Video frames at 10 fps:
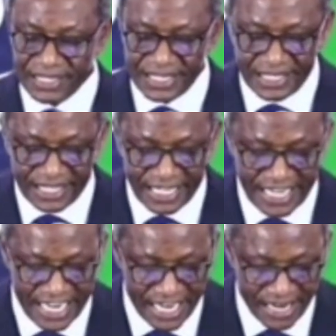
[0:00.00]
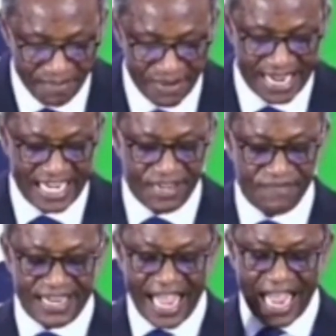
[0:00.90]
teaching him and
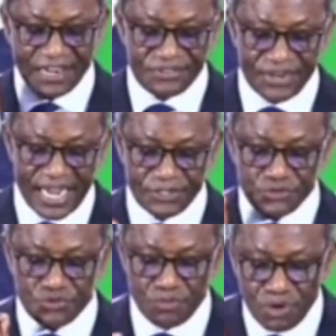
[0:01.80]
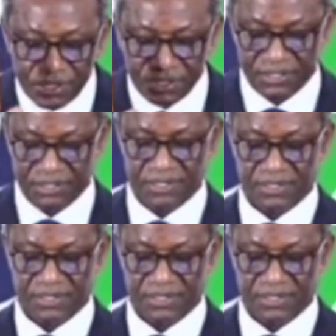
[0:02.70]
even addressed two books